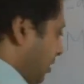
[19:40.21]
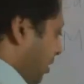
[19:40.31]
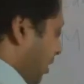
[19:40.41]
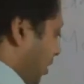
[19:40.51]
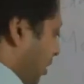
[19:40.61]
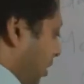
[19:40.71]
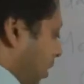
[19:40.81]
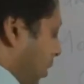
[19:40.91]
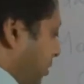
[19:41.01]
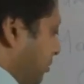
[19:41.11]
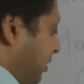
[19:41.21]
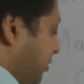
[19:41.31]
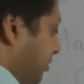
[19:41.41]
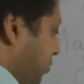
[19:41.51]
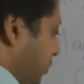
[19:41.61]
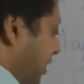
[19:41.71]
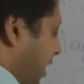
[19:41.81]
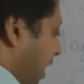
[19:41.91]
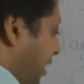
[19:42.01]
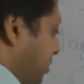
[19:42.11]
or even
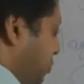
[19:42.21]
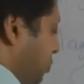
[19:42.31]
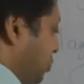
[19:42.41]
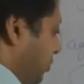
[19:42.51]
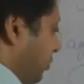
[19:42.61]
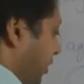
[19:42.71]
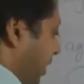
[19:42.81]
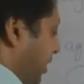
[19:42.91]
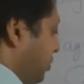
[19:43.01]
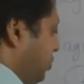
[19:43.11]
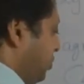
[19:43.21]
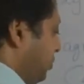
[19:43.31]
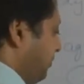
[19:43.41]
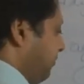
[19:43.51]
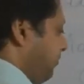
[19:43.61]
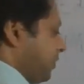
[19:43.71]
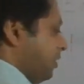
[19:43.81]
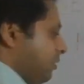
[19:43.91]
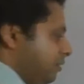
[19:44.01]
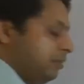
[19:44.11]
gigahertz range.
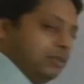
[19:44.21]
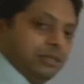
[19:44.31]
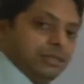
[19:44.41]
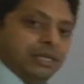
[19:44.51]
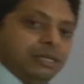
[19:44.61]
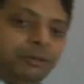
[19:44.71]
If you